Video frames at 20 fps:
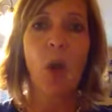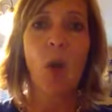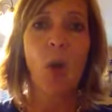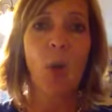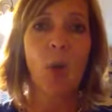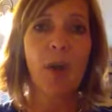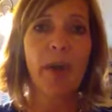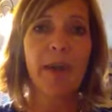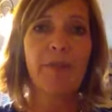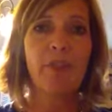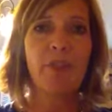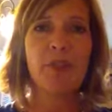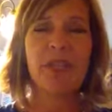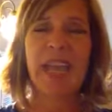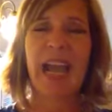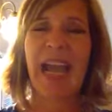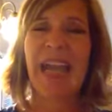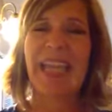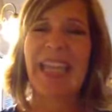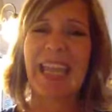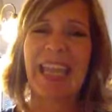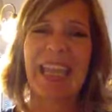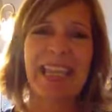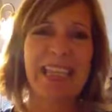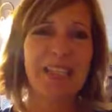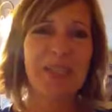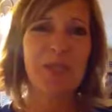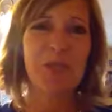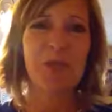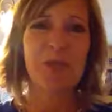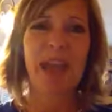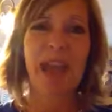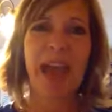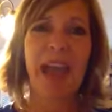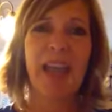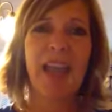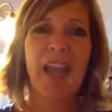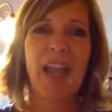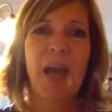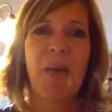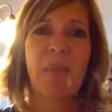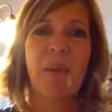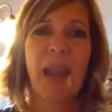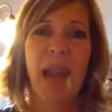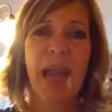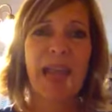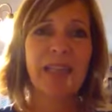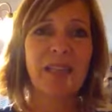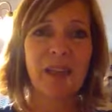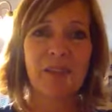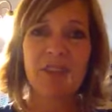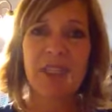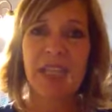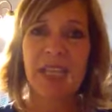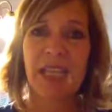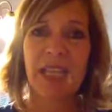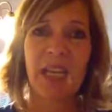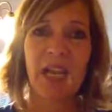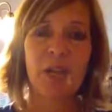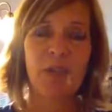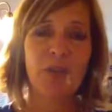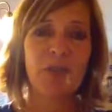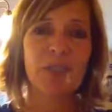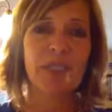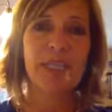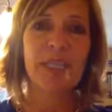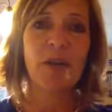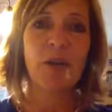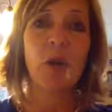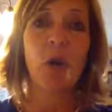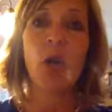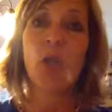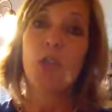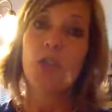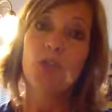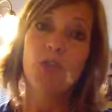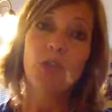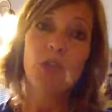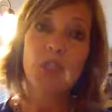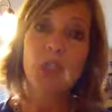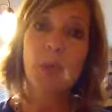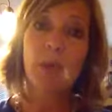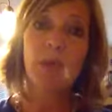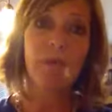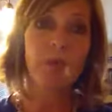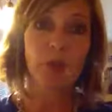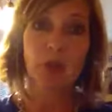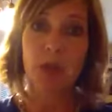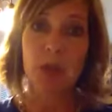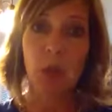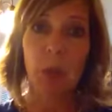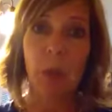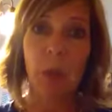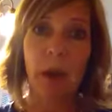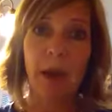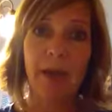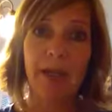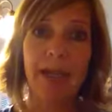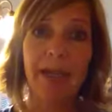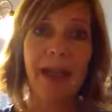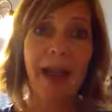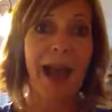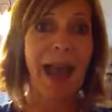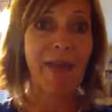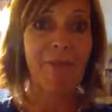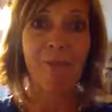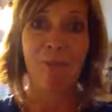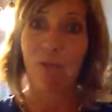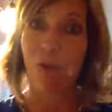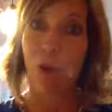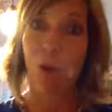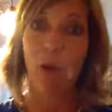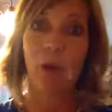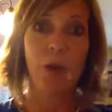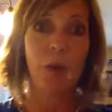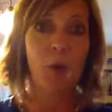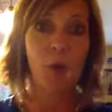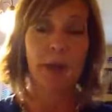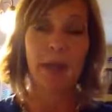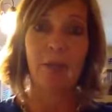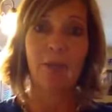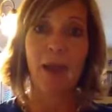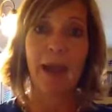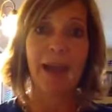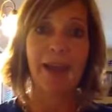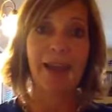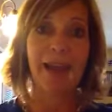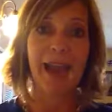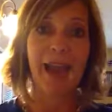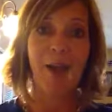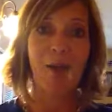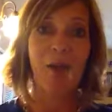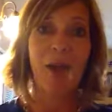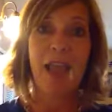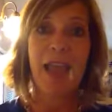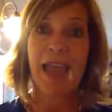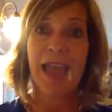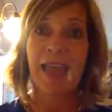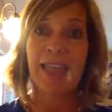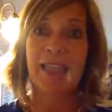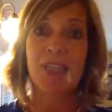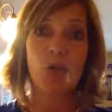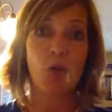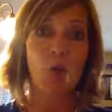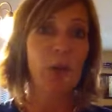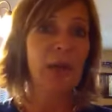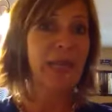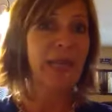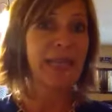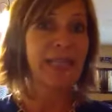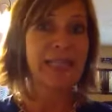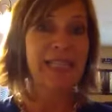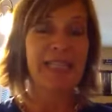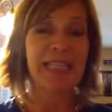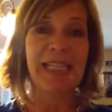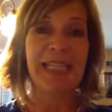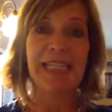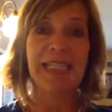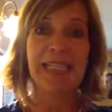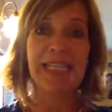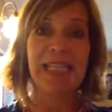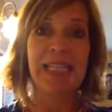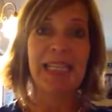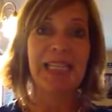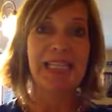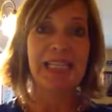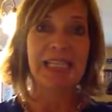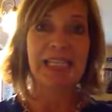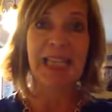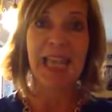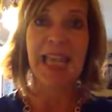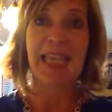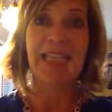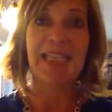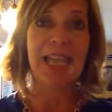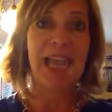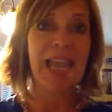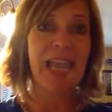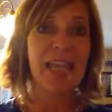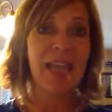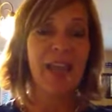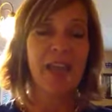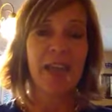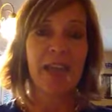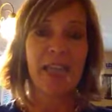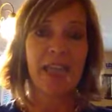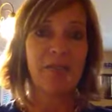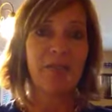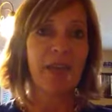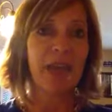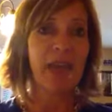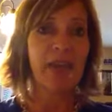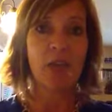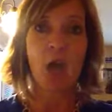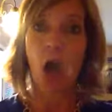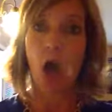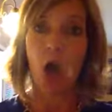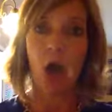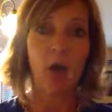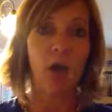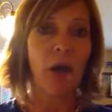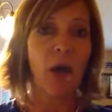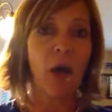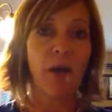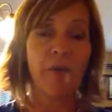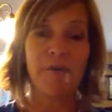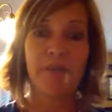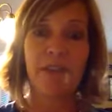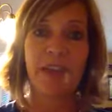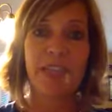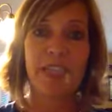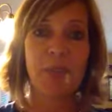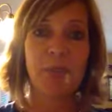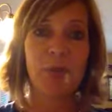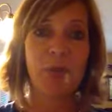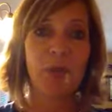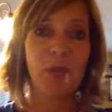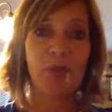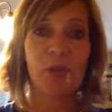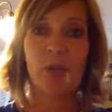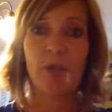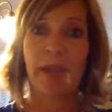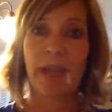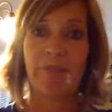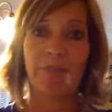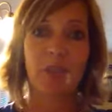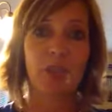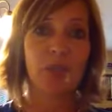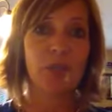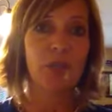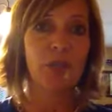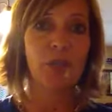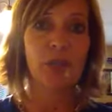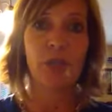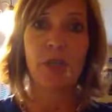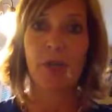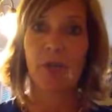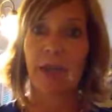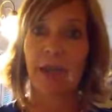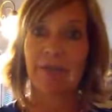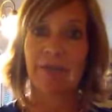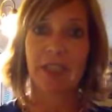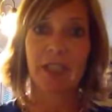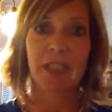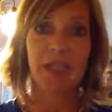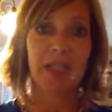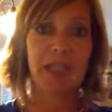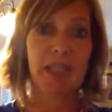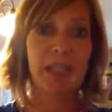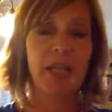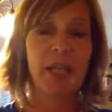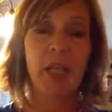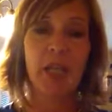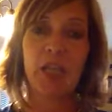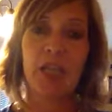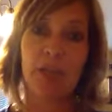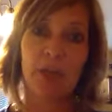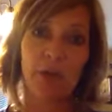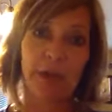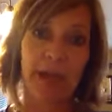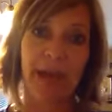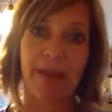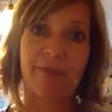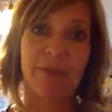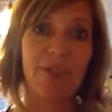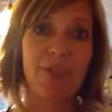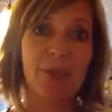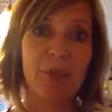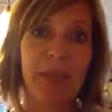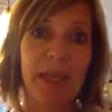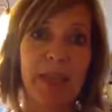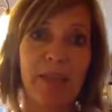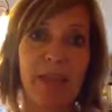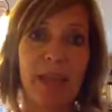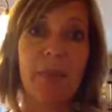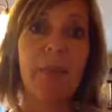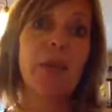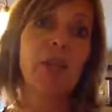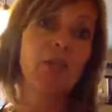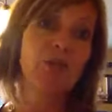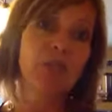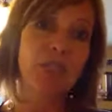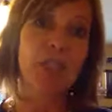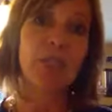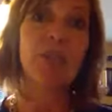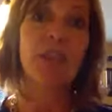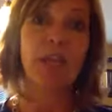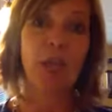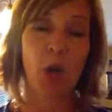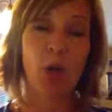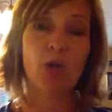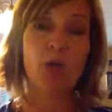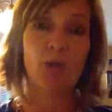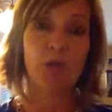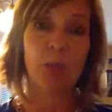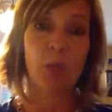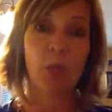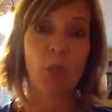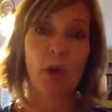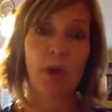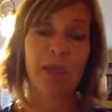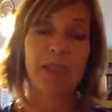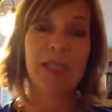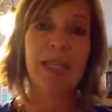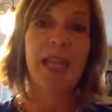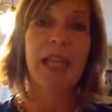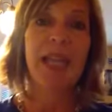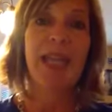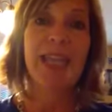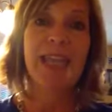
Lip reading: Or if you say, I can't do that, but I'd love to get in on your deal, you can do a virtual party. I have 4 going right now. It's quick, it's easy, it's a 10-day event, all on Facebook. You don't have to cook, you don't have to clean, you don't have to do anything, but you still get host rewards.